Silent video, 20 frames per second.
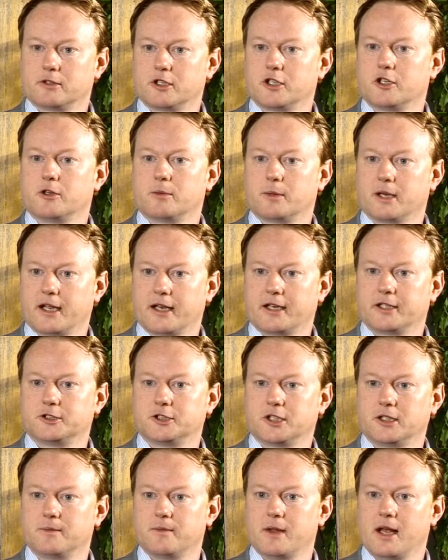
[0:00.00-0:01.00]
renewable
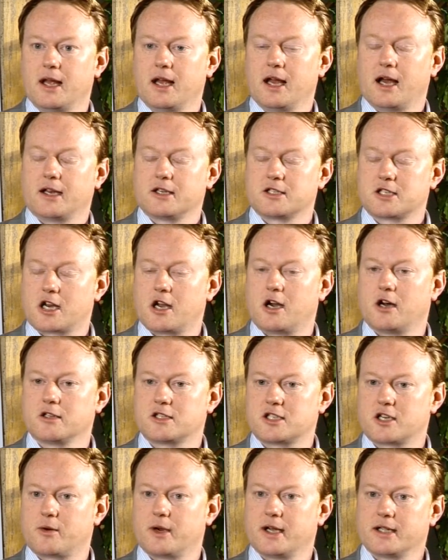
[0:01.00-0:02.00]
energy. And as a
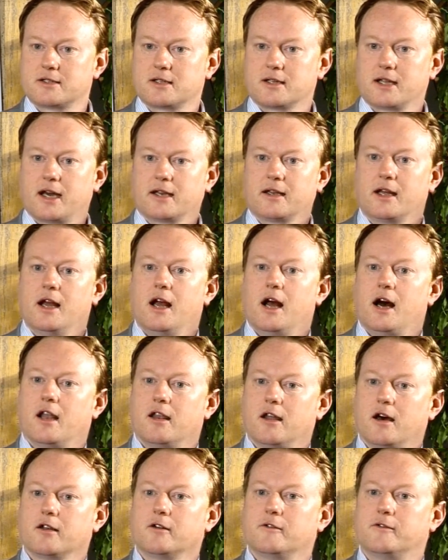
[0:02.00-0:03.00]
consequence of that, a
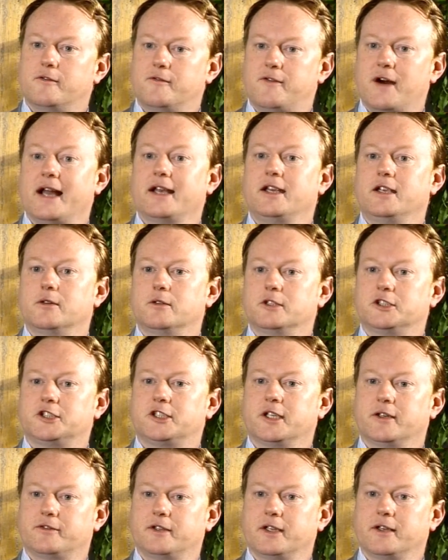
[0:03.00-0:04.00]
lot of value is
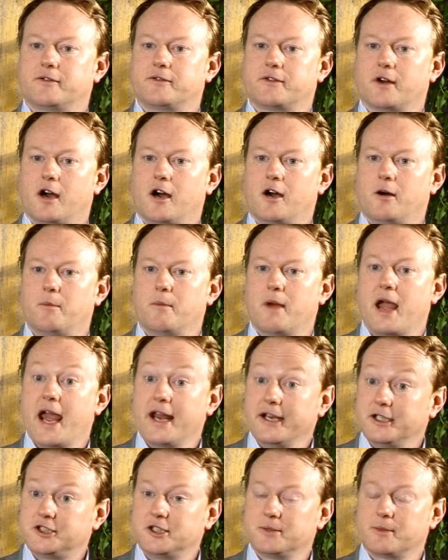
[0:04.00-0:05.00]
shifting from
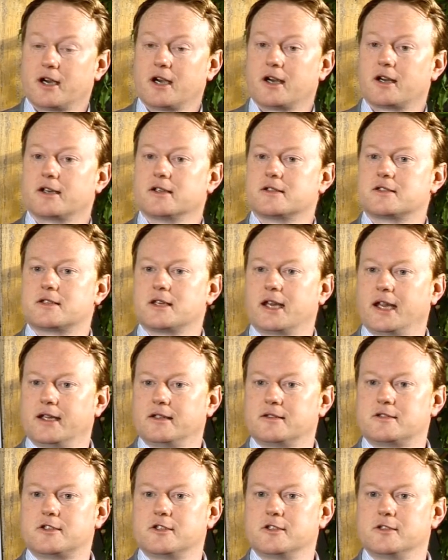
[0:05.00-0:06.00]
energy markets
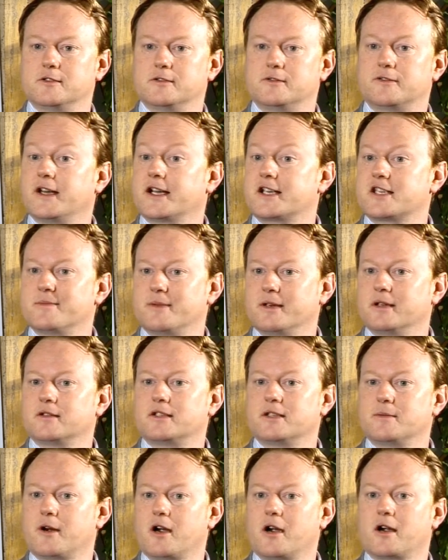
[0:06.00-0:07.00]
into
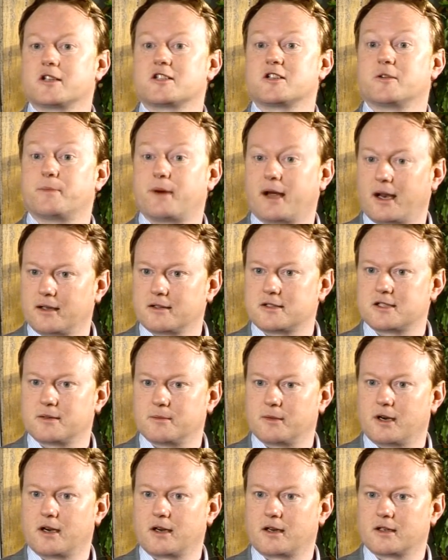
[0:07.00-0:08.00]
flexibility markets or
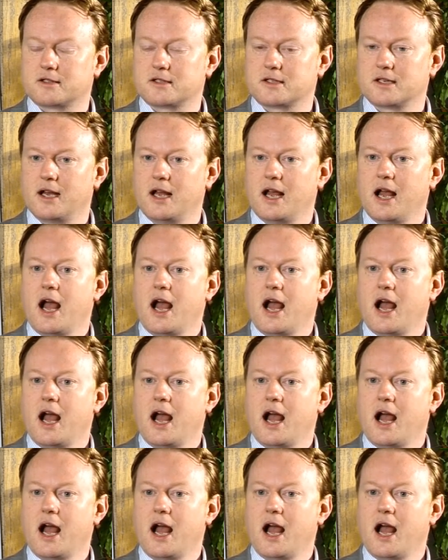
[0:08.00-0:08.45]
balancing markets.